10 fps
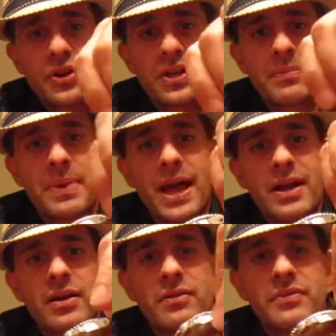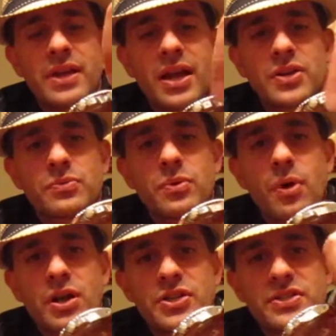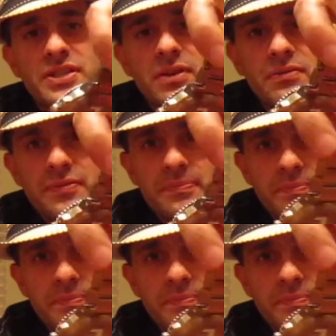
you the back of the actual watch itself.